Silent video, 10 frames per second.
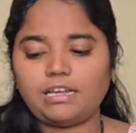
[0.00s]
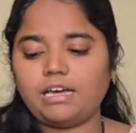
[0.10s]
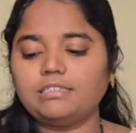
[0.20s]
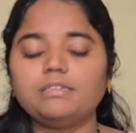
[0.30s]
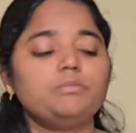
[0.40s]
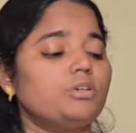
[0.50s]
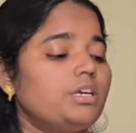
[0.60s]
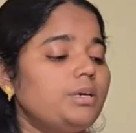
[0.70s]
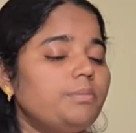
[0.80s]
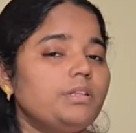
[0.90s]
ask them to
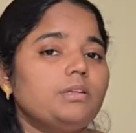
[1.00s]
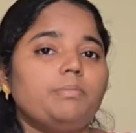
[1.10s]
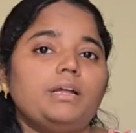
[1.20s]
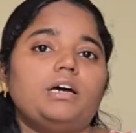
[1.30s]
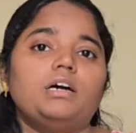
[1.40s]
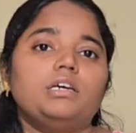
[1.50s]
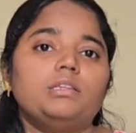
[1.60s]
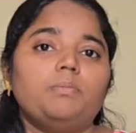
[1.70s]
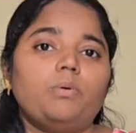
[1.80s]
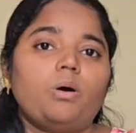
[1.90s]
keep in the plant, in
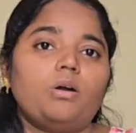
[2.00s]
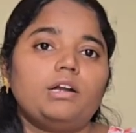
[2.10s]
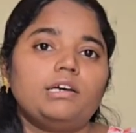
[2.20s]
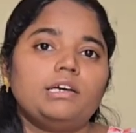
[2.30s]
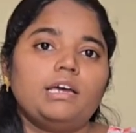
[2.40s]
the pot,